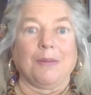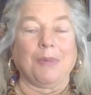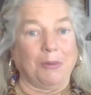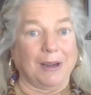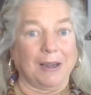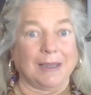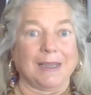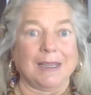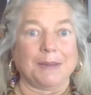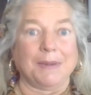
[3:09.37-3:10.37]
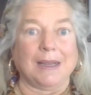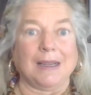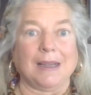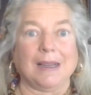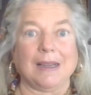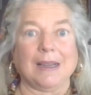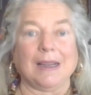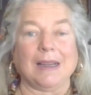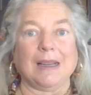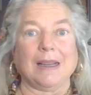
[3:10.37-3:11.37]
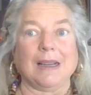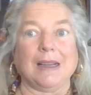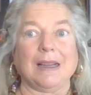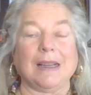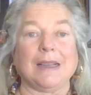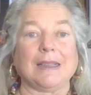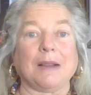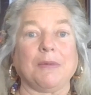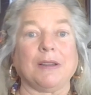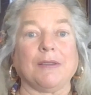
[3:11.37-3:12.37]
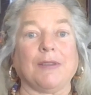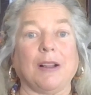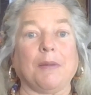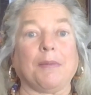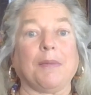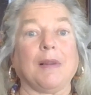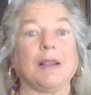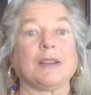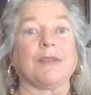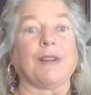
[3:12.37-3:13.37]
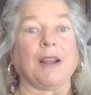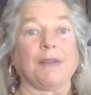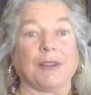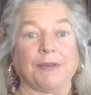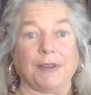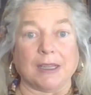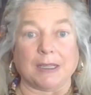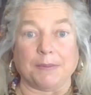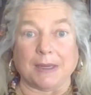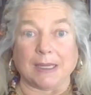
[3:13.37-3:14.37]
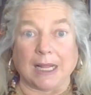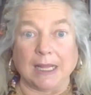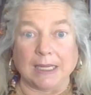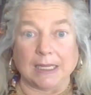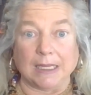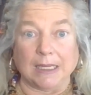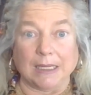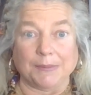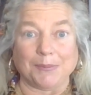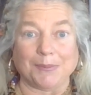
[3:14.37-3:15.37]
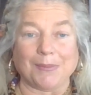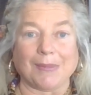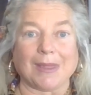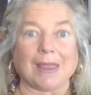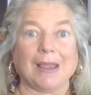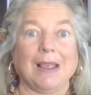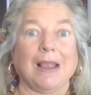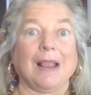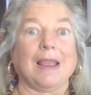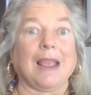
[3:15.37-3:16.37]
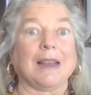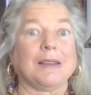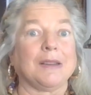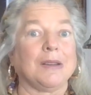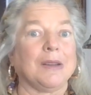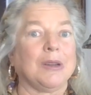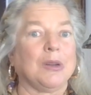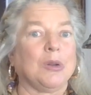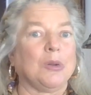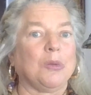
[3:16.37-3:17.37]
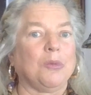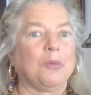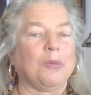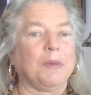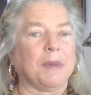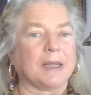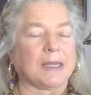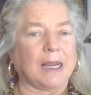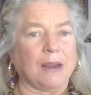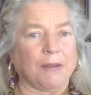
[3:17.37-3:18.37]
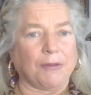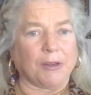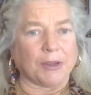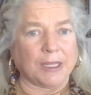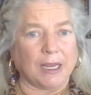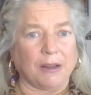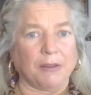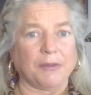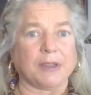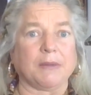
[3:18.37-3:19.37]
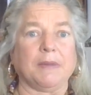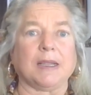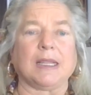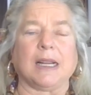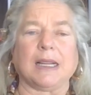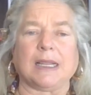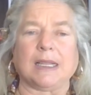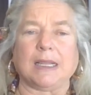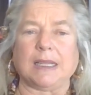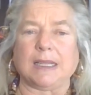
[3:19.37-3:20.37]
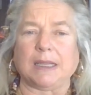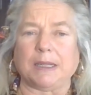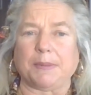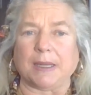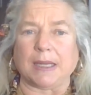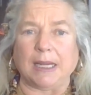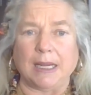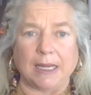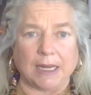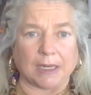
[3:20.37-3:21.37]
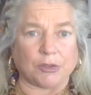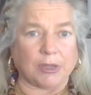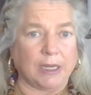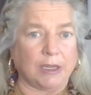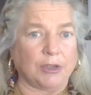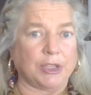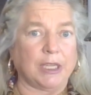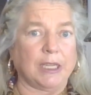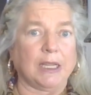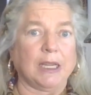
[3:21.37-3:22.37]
But what it does mean is that we develop a survival of the fittest mentality, that we must care for ourselves, that we must not spend any extra energy.